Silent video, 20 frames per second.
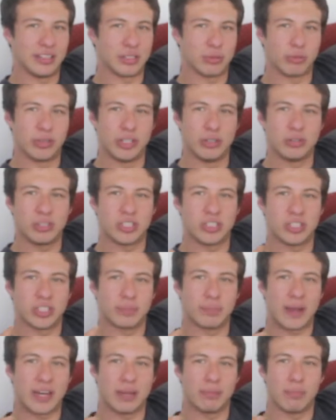is reduced to
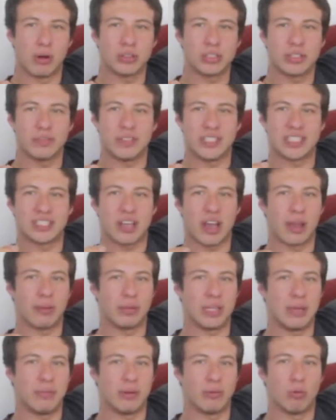spending most of his
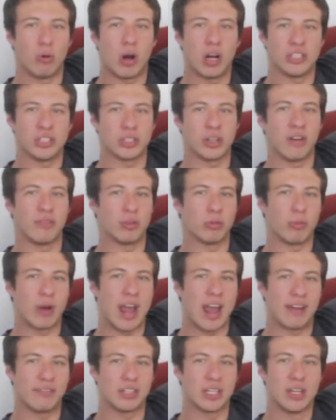time keeping watch of the
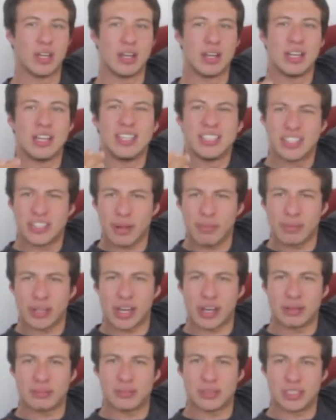raft,
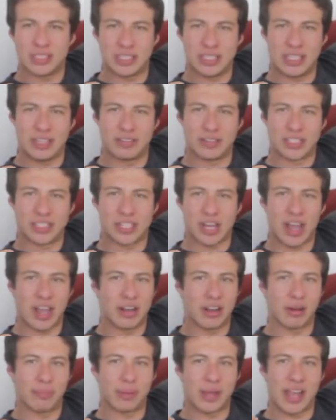sometimes even
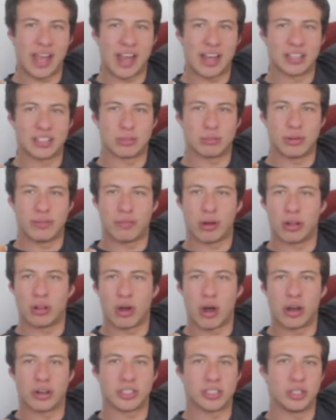tied up, as we follow
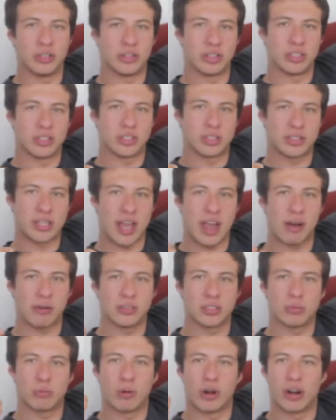Huck to those
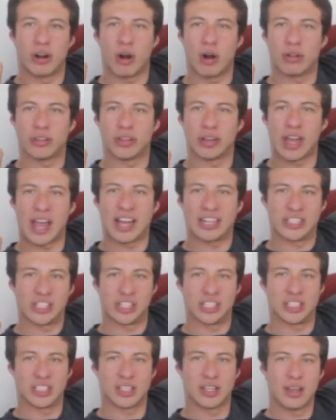towns where all the
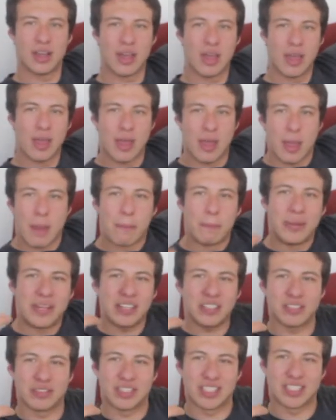action is.
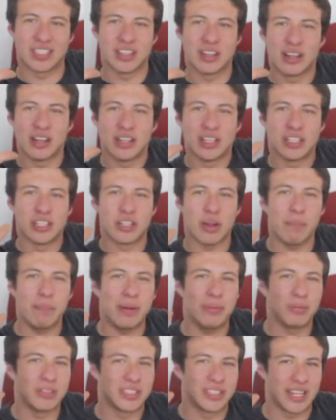Because of this, some
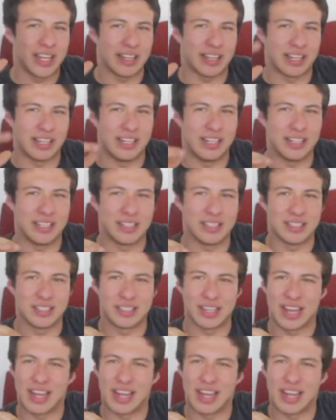people say that he is